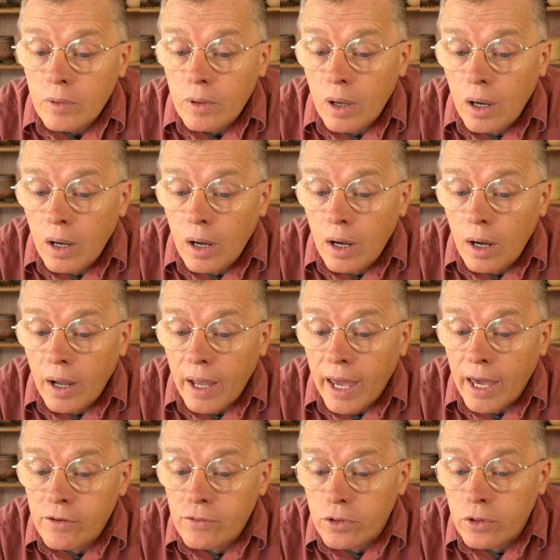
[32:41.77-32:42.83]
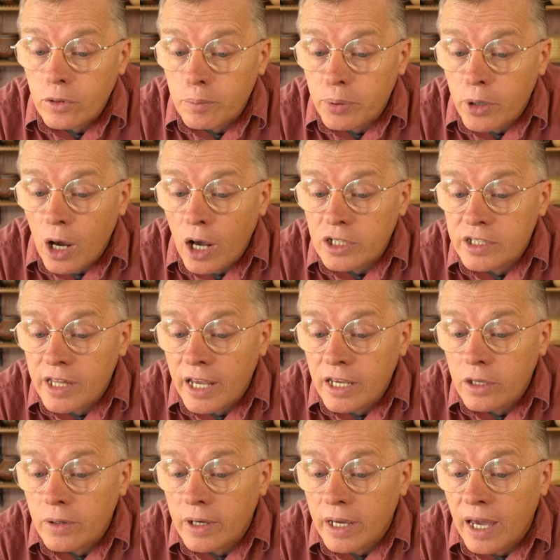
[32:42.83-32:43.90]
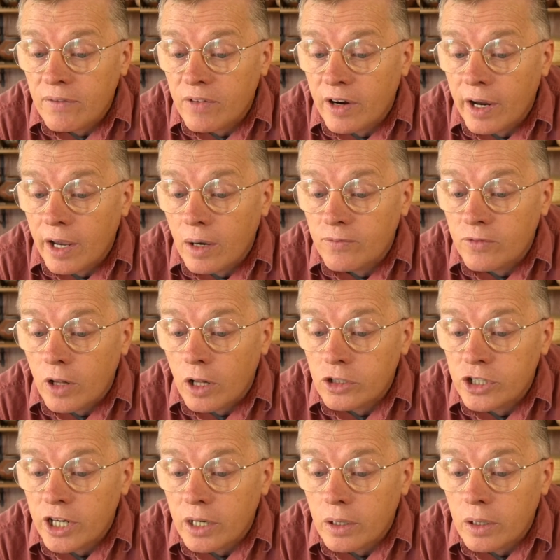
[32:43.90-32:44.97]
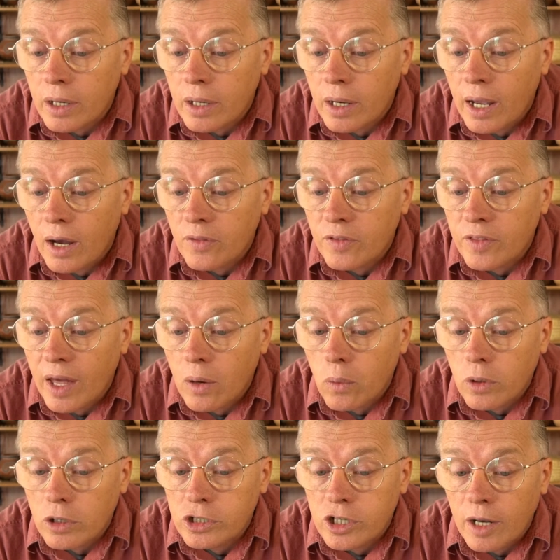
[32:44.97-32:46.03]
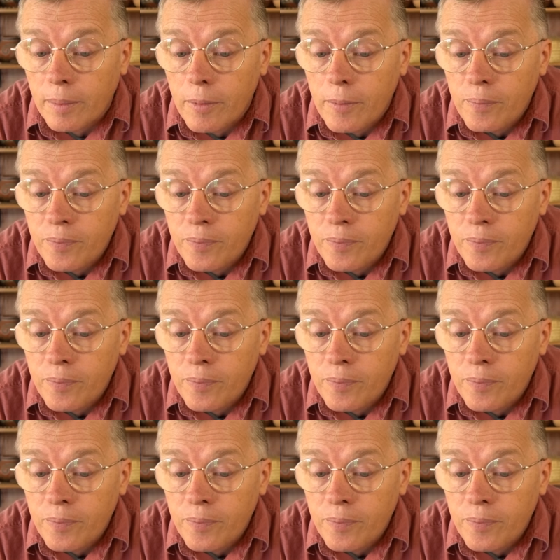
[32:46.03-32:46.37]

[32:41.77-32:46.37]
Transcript: Uh, Andrew, Prof, thank you again. Very helpful. I'll check out that workshop.